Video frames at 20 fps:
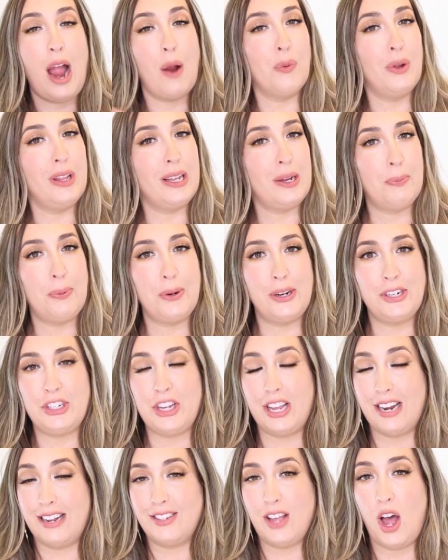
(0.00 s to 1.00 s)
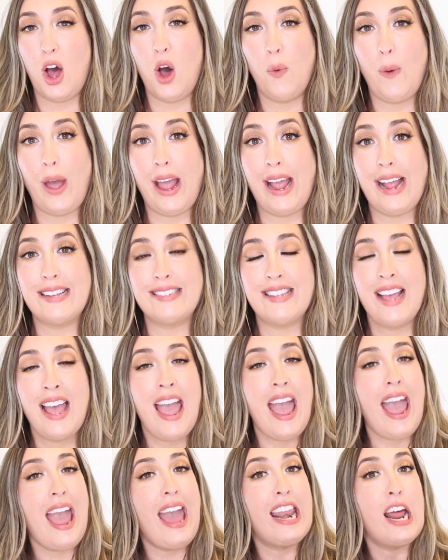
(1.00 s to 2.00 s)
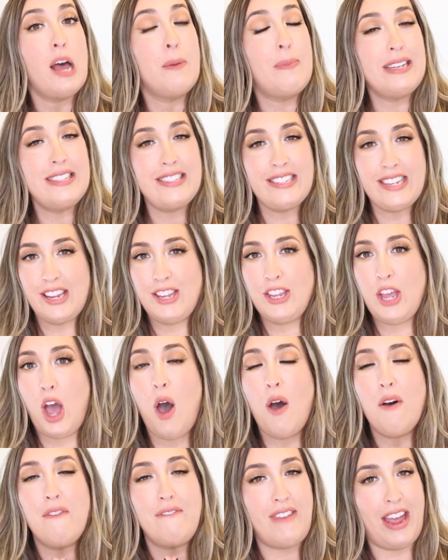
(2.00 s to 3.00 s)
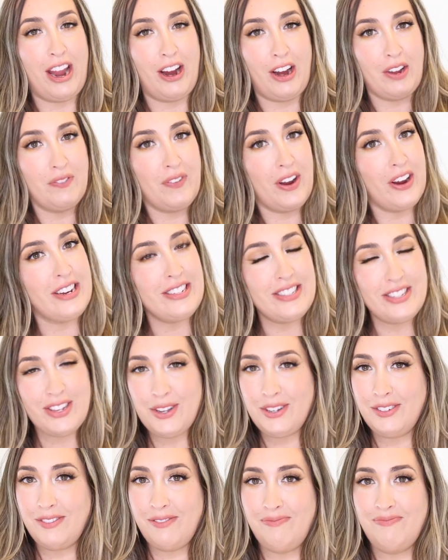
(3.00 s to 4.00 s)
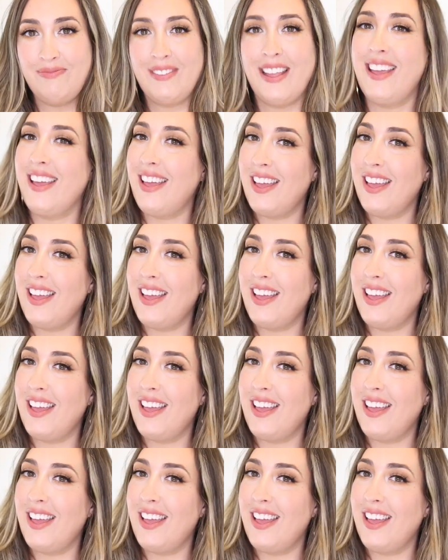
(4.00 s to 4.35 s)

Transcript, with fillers: I really appreciate it as always. And I'll be seeing y'all very, very soon.